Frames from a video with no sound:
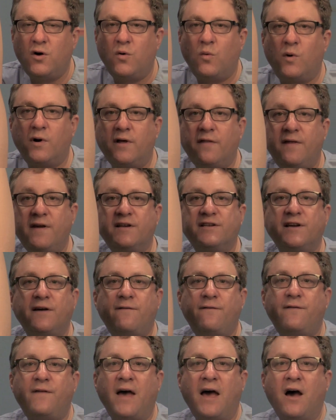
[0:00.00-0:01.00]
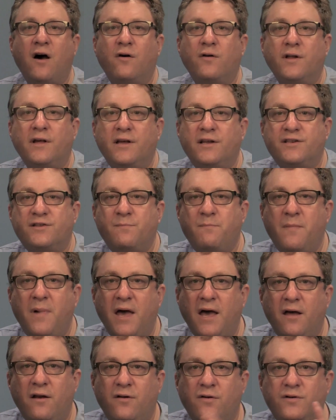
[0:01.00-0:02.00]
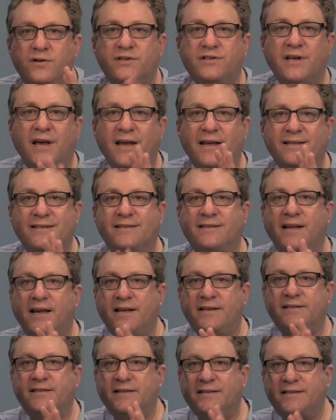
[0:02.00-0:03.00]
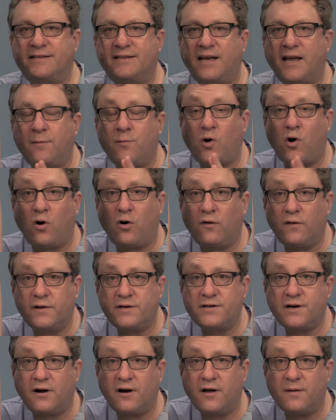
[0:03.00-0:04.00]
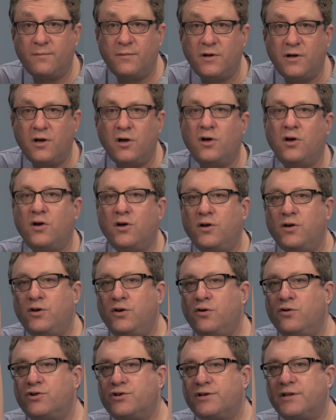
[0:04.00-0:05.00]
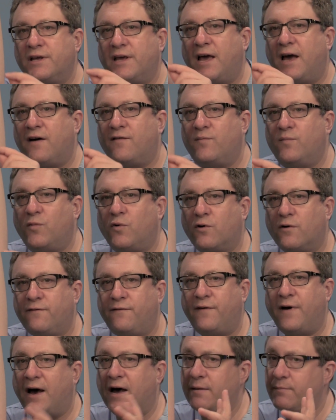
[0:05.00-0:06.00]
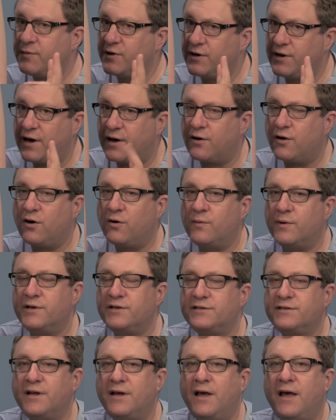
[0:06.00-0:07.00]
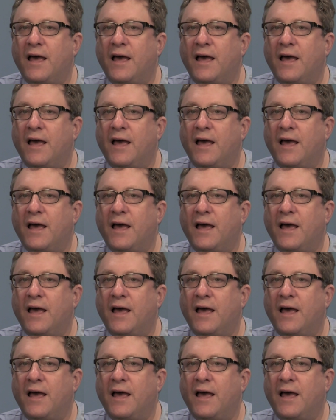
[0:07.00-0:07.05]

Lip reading: One of the things I found is men who say it stays the same all the time usually have more fat, but not always.